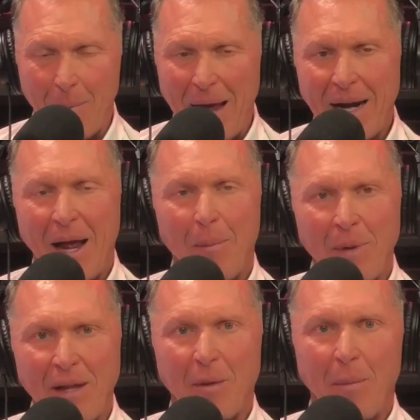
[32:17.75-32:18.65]
It might
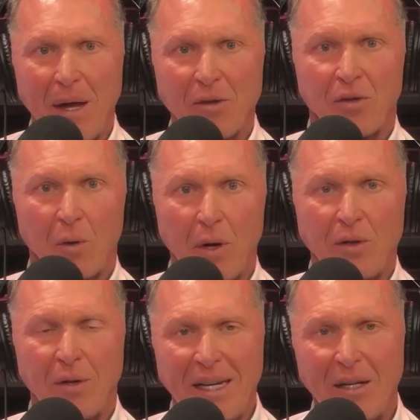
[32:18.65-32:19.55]
not be the best
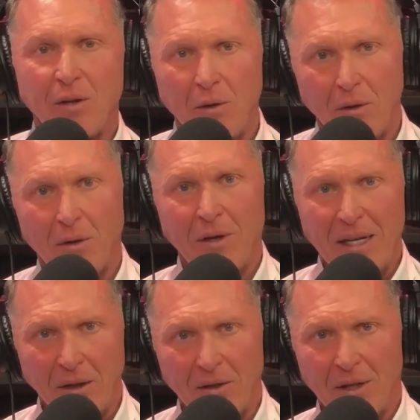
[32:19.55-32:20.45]
choice. You need to do your due
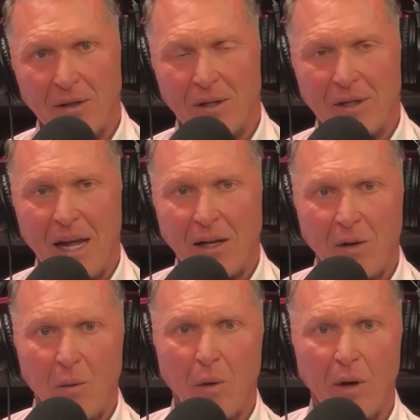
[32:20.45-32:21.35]
diligence, just
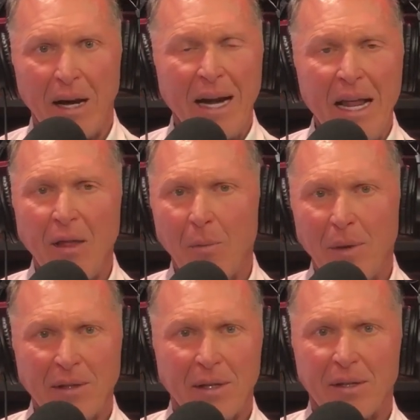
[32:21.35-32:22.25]
like you were any other
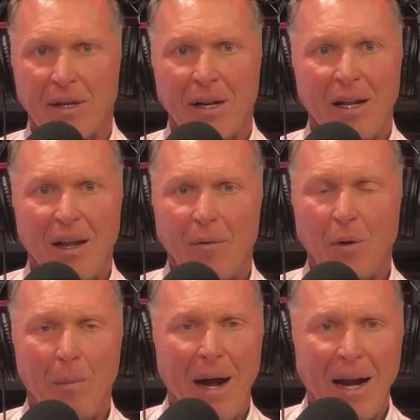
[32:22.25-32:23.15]
business.
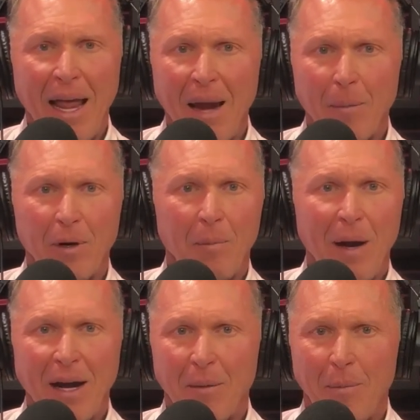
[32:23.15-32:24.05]
If you're buying a hamburger,
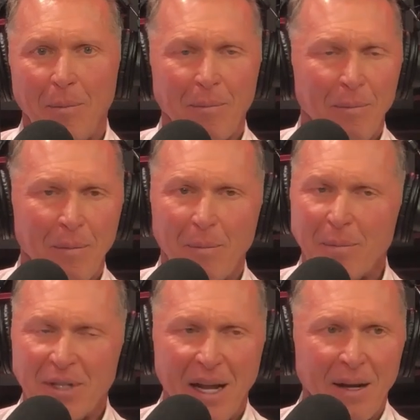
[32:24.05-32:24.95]
buying a
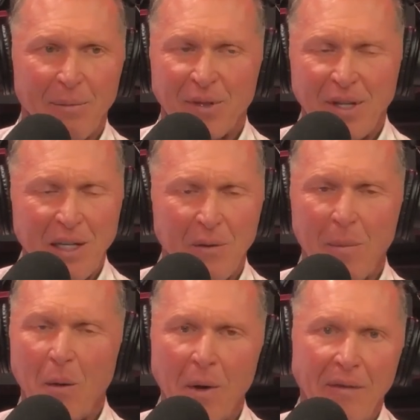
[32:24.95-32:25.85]
set of sheets for
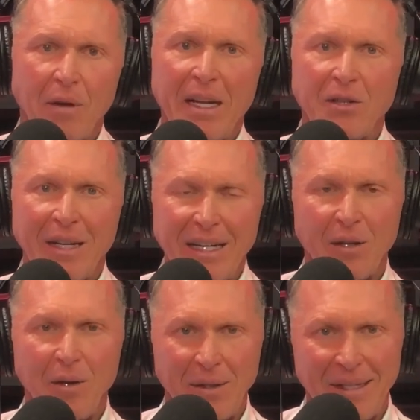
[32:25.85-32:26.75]
your bed, whatever it is, you
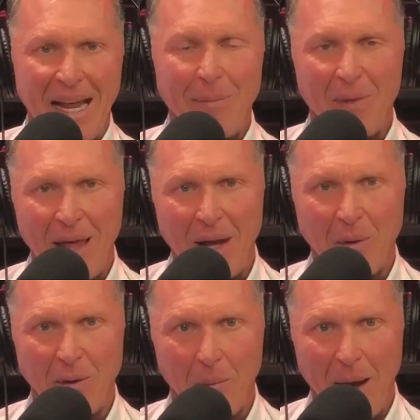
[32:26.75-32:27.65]
need to do the same
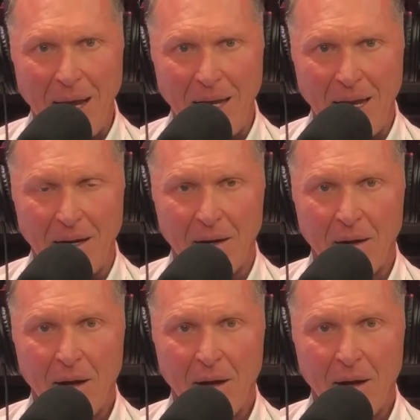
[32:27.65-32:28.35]
thing with your banking.